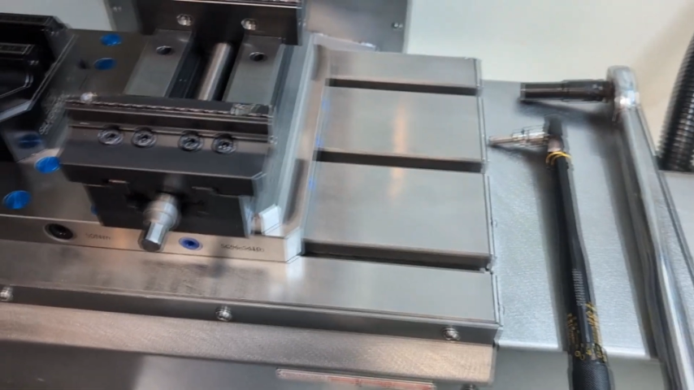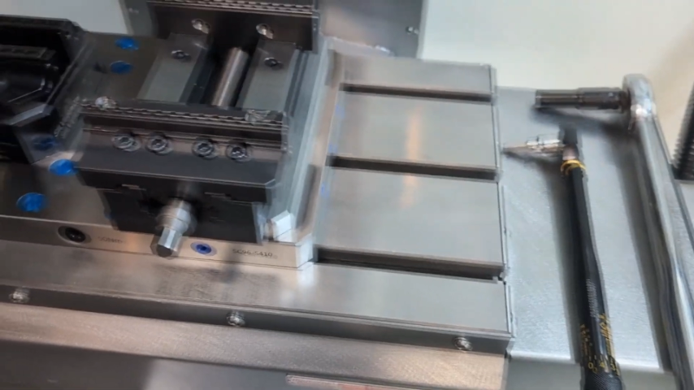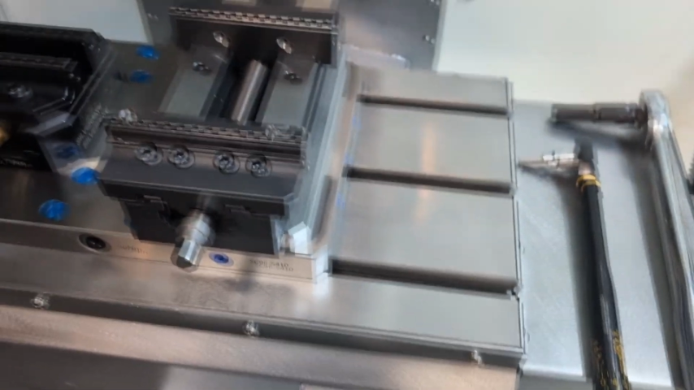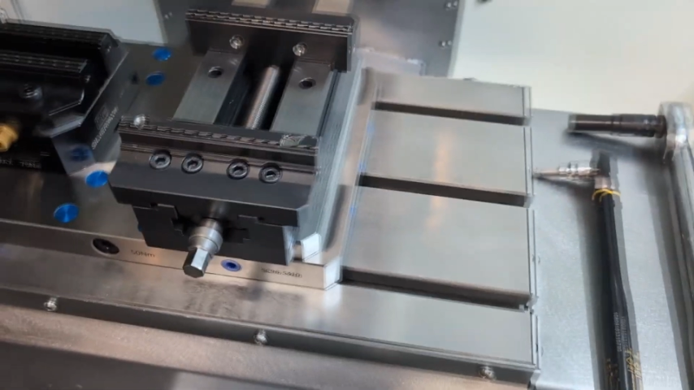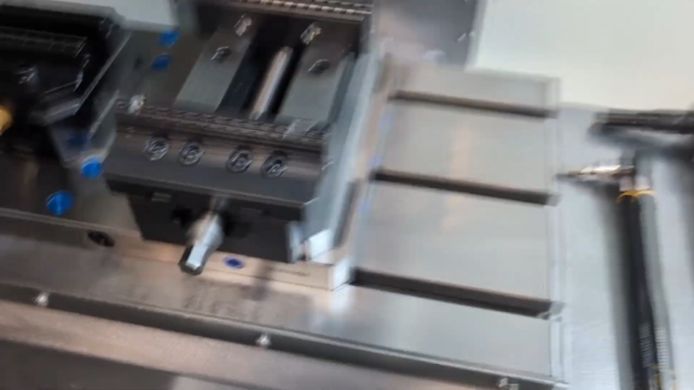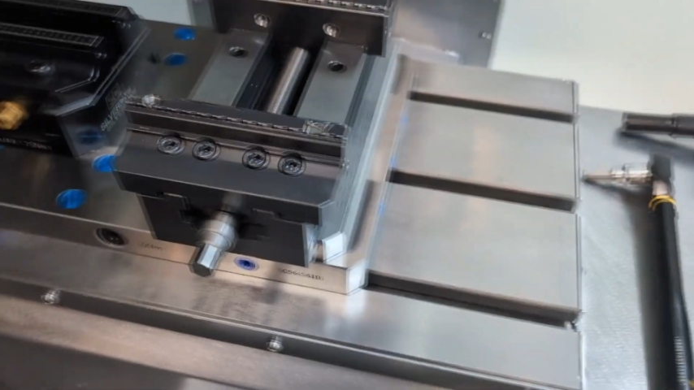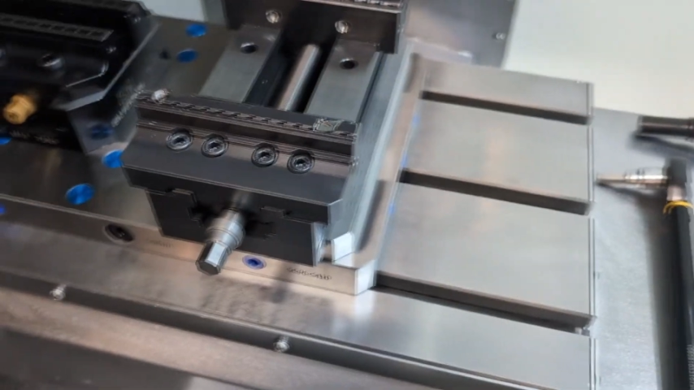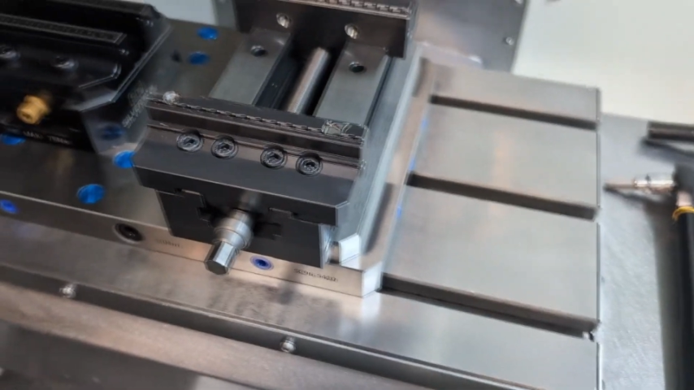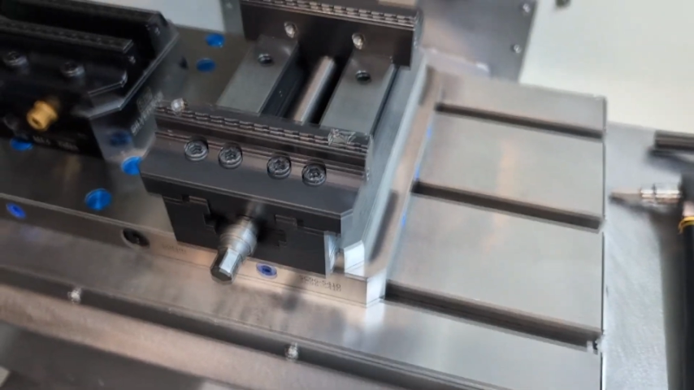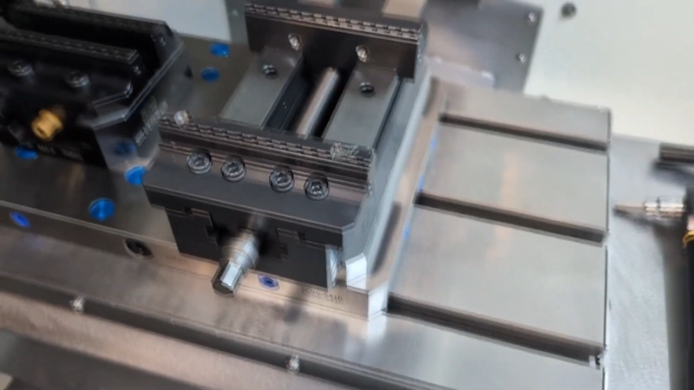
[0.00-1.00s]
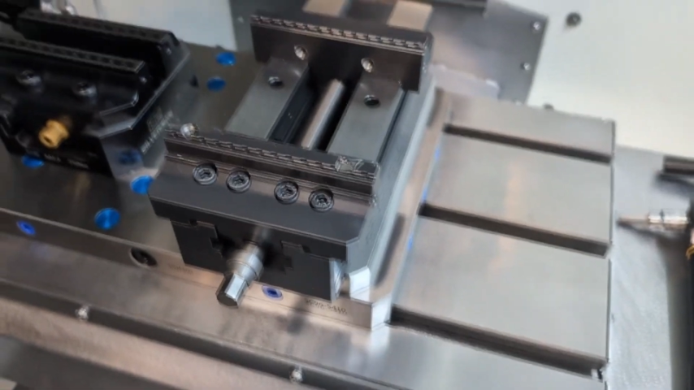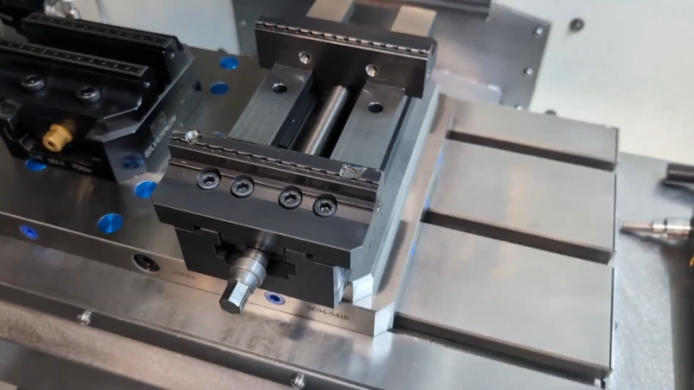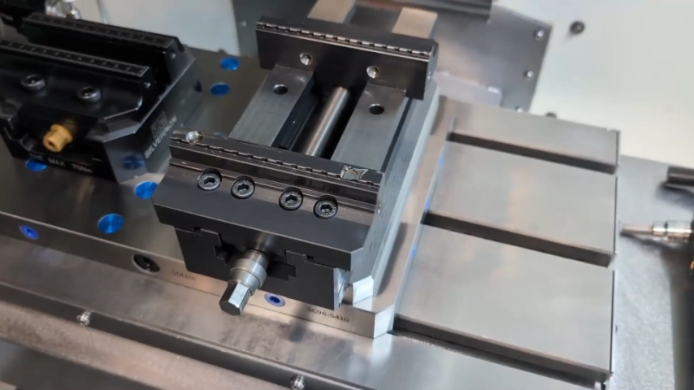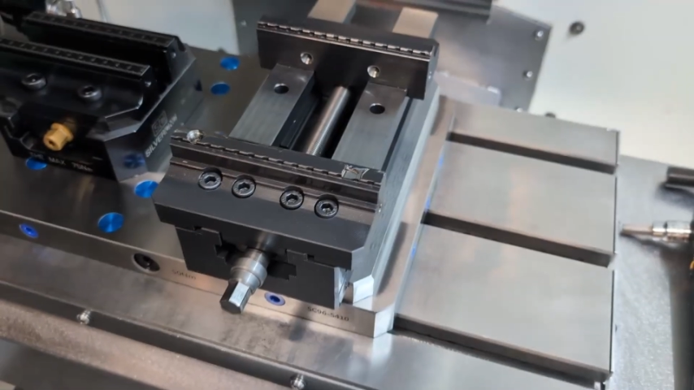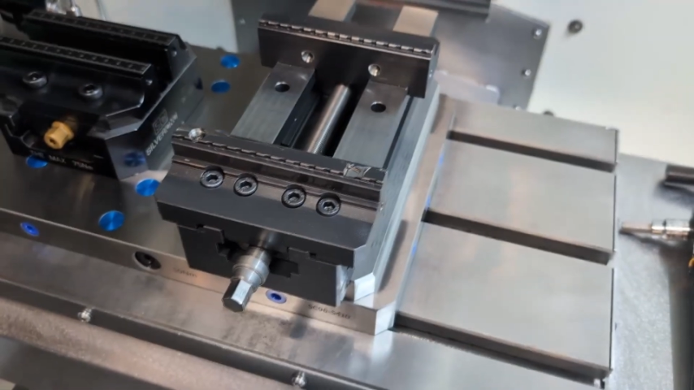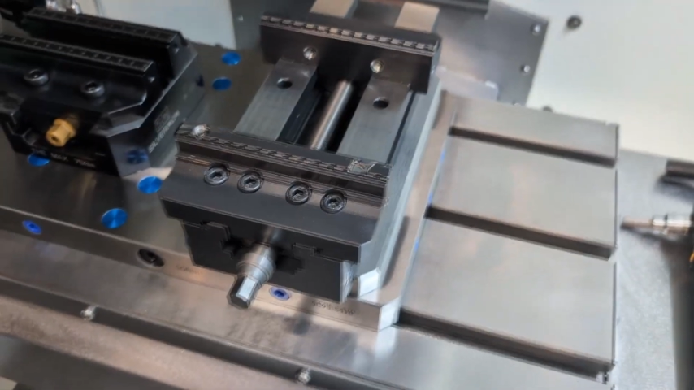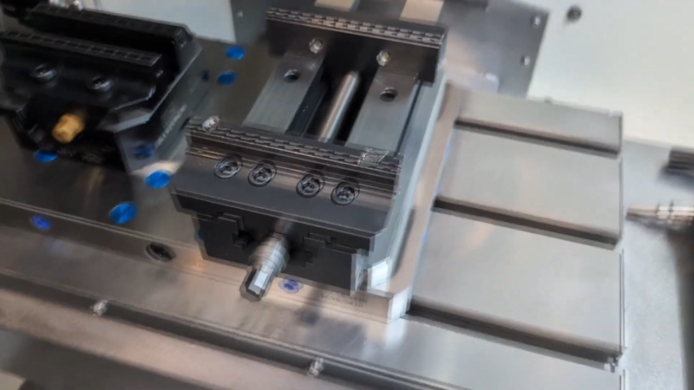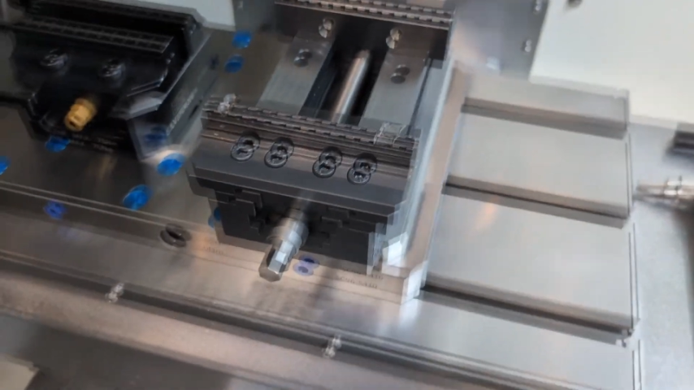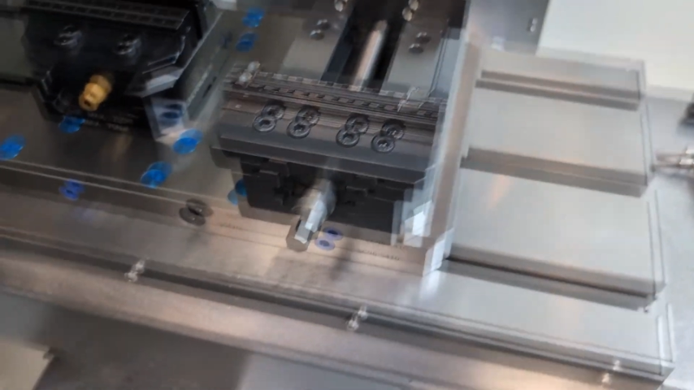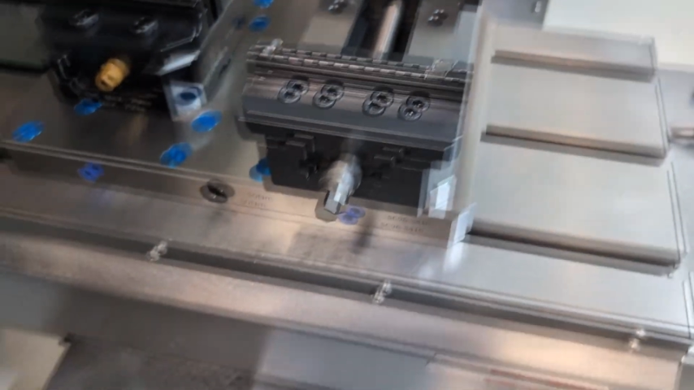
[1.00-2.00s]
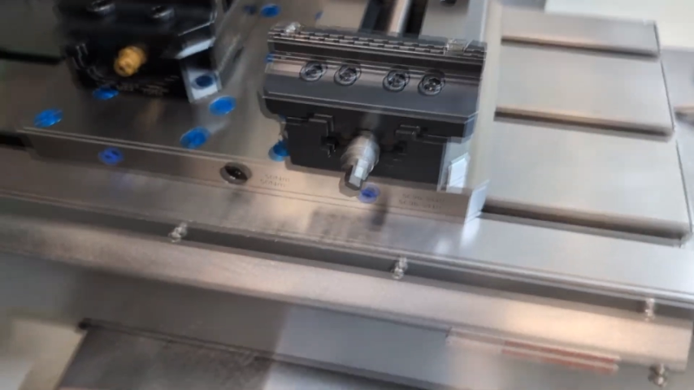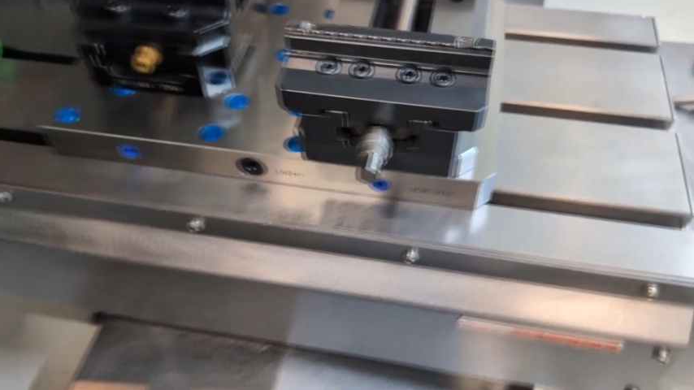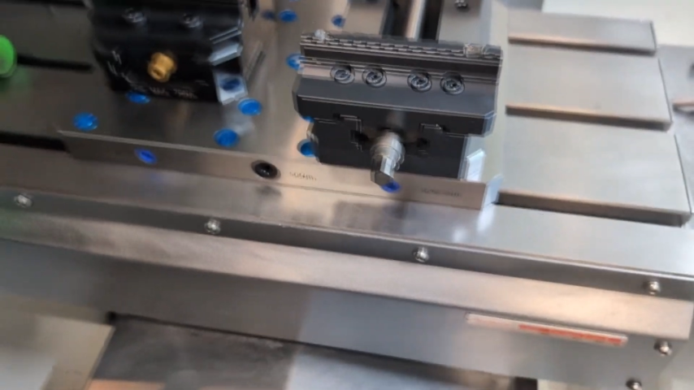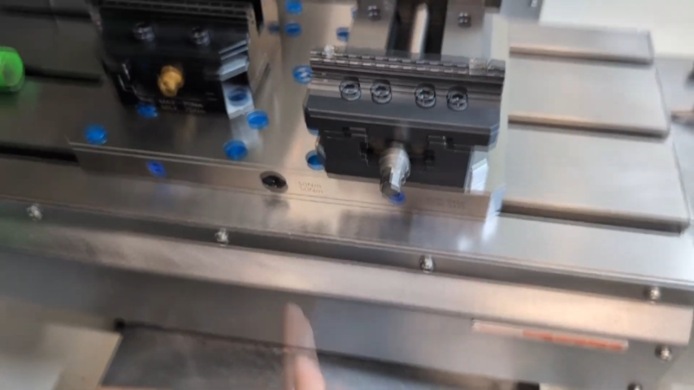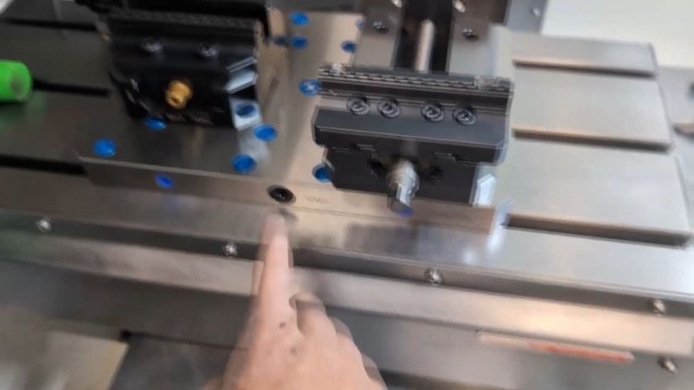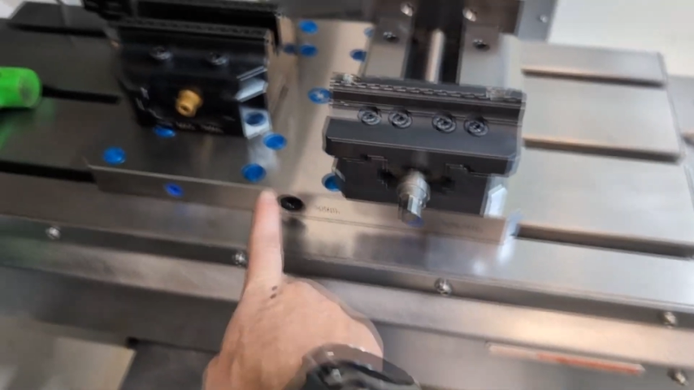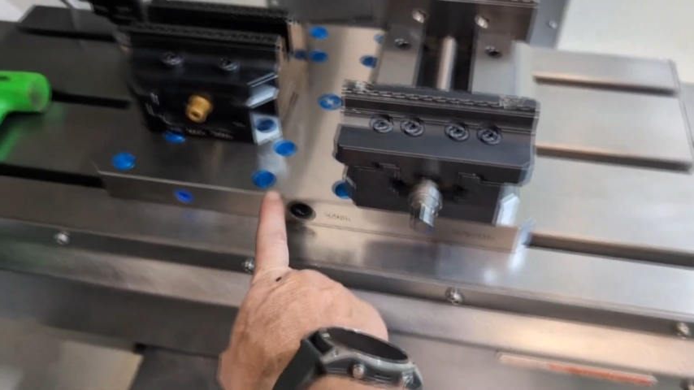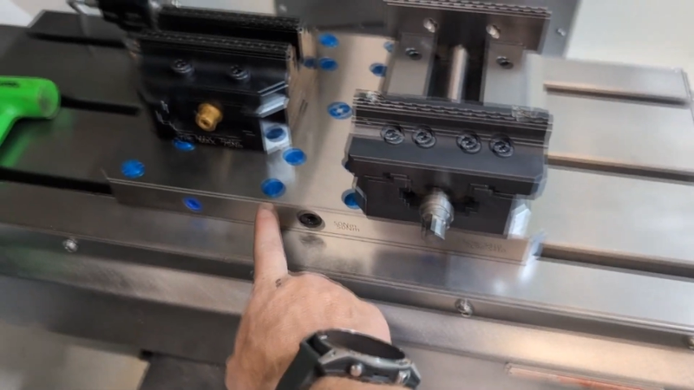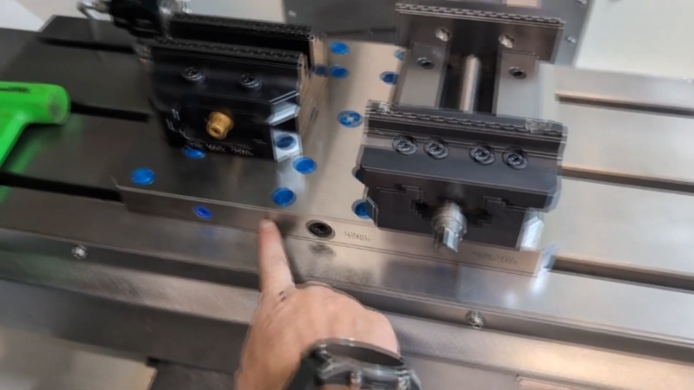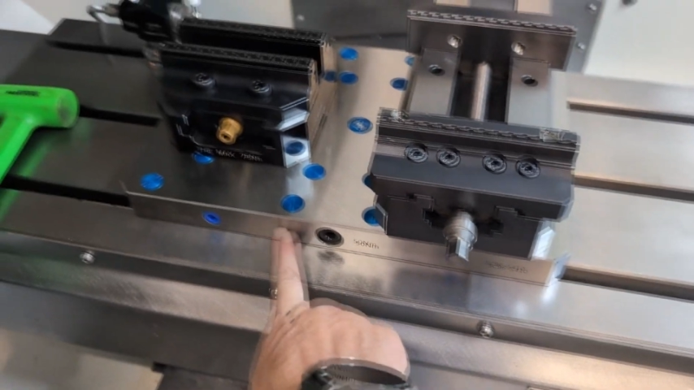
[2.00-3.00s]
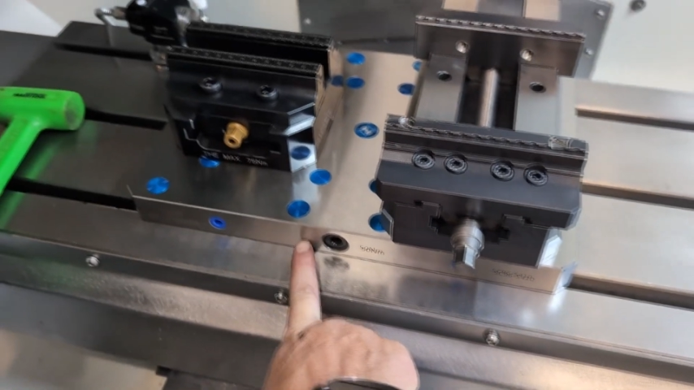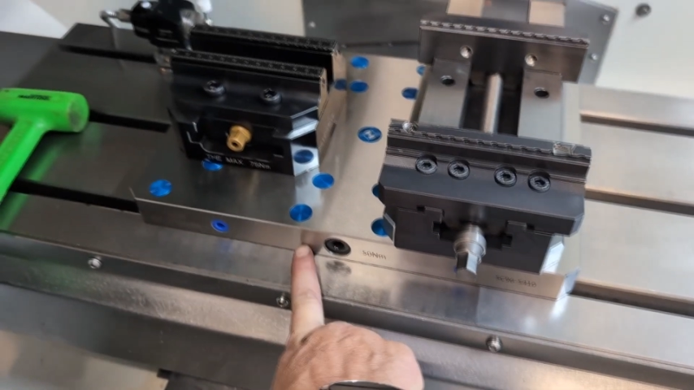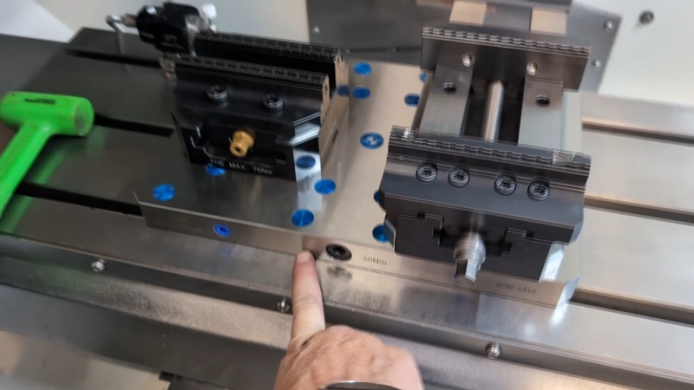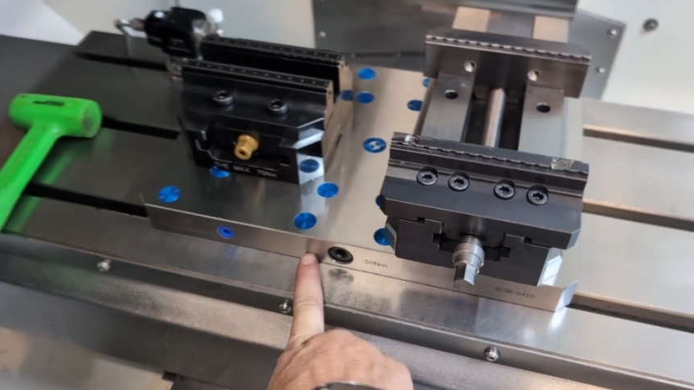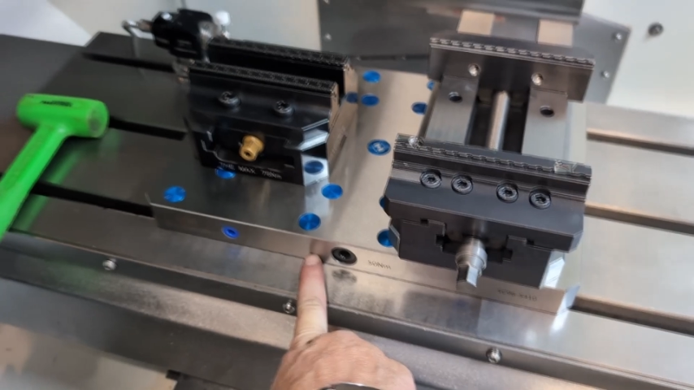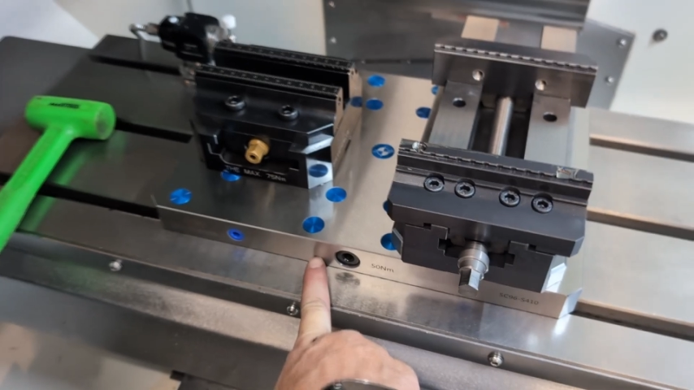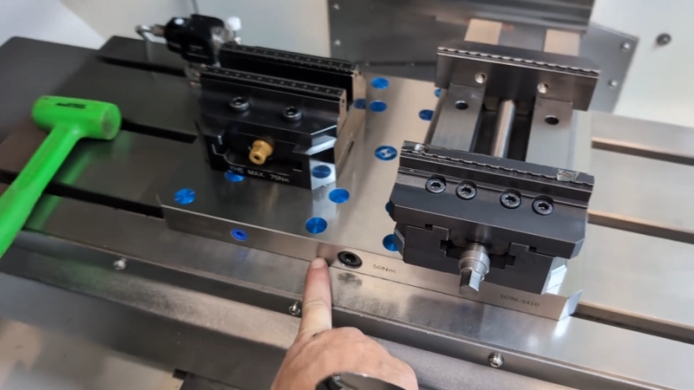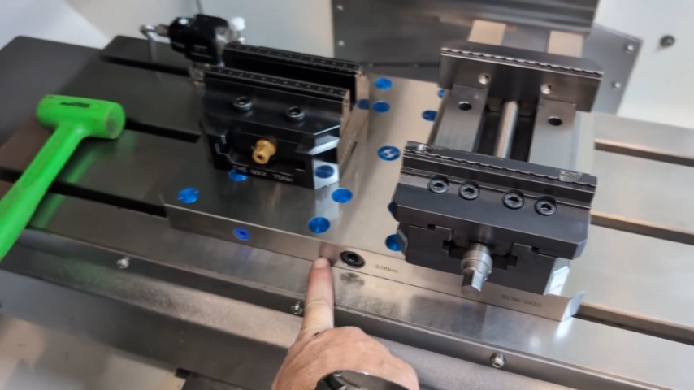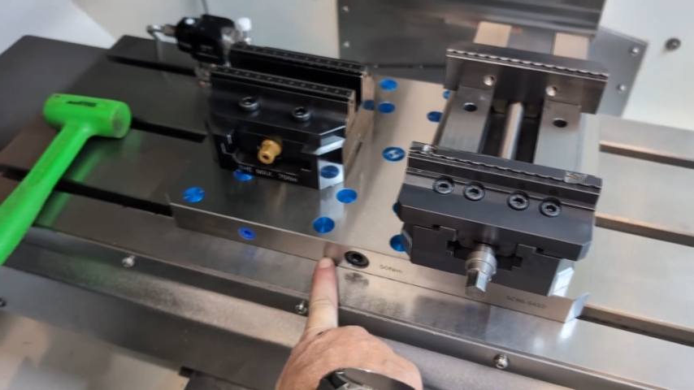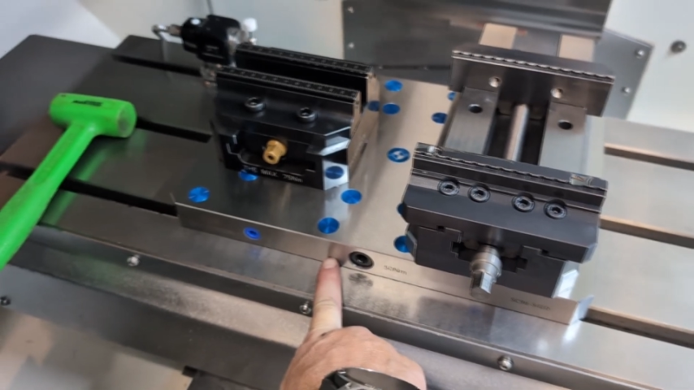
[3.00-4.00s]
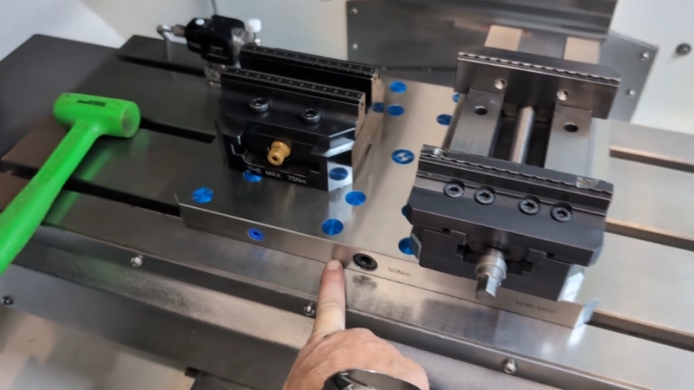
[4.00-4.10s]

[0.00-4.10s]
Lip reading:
No face is visible, so there are no lips to read.